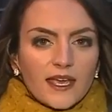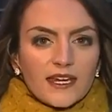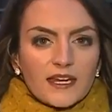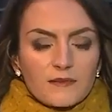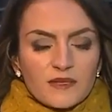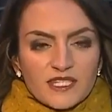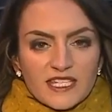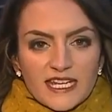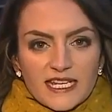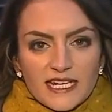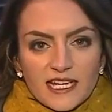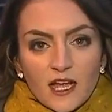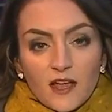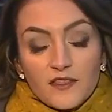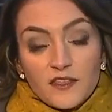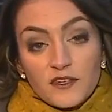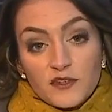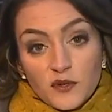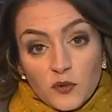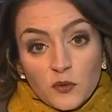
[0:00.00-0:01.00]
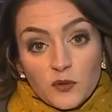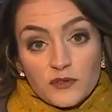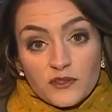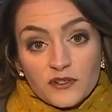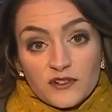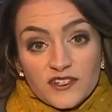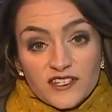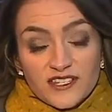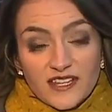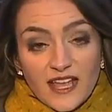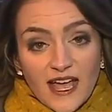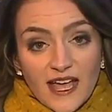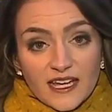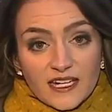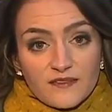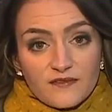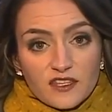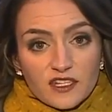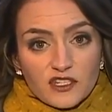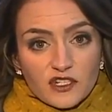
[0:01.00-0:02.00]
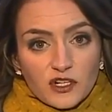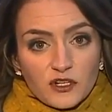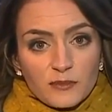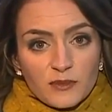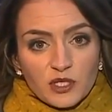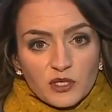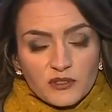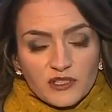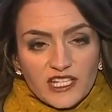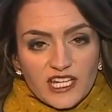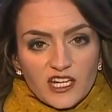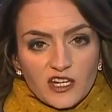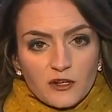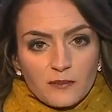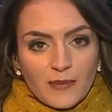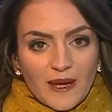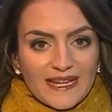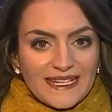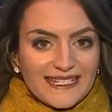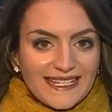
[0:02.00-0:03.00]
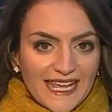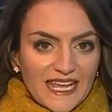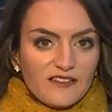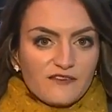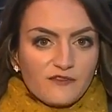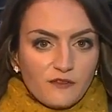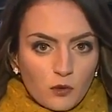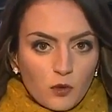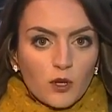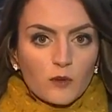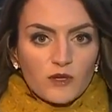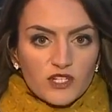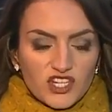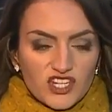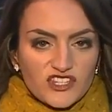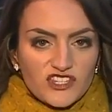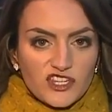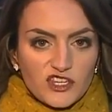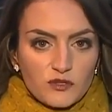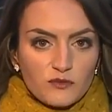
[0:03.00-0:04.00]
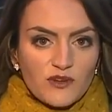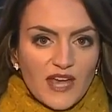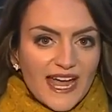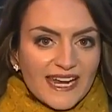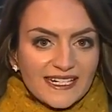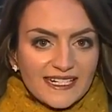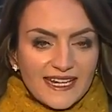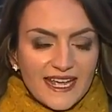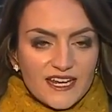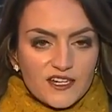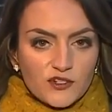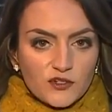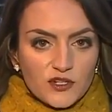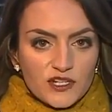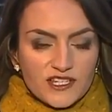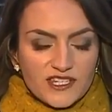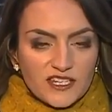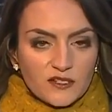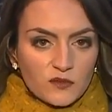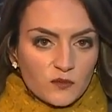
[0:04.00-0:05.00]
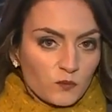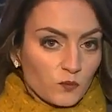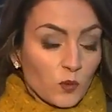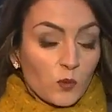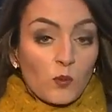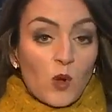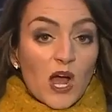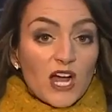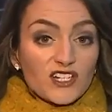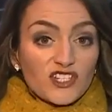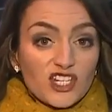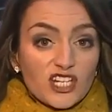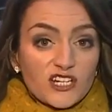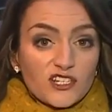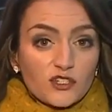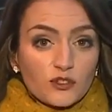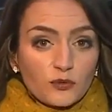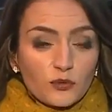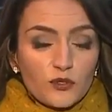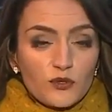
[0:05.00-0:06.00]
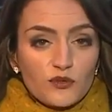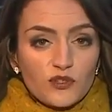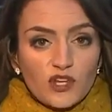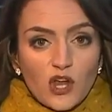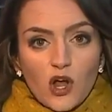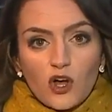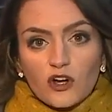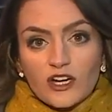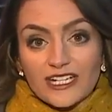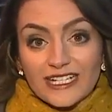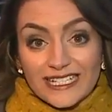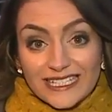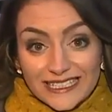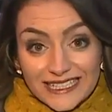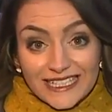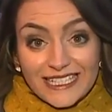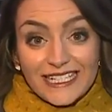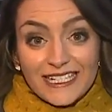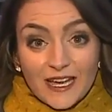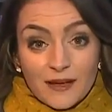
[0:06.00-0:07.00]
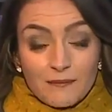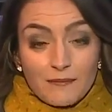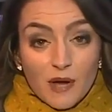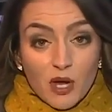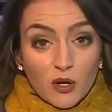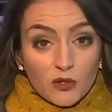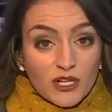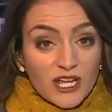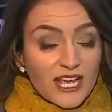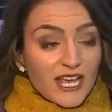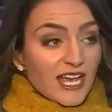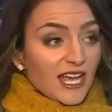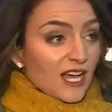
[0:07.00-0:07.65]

And I'm standing on the northern side of the terminal here by Gate 4, which is the United entrance. And we're watching as crews are in cleanup mode,